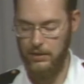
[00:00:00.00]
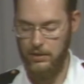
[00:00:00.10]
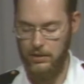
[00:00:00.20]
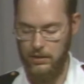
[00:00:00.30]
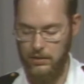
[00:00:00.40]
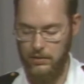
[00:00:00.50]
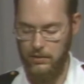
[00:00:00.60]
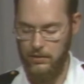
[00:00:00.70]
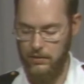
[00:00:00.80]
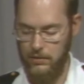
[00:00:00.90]

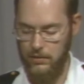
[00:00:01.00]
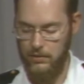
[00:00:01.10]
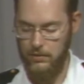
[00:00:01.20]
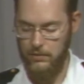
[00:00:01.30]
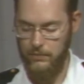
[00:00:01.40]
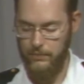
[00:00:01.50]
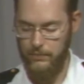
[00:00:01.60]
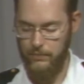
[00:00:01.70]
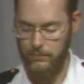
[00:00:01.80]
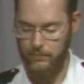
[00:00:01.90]

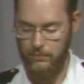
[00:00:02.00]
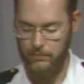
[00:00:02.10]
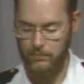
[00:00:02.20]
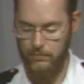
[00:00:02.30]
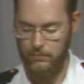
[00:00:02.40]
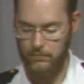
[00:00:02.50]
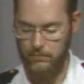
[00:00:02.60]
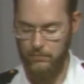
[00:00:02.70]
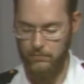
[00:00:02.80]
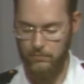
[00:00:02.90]

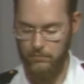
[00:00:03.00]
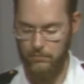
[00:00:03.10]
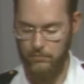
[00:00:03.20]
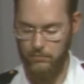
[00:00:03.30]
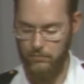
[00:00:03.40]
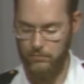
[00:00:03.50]
(no one is talking)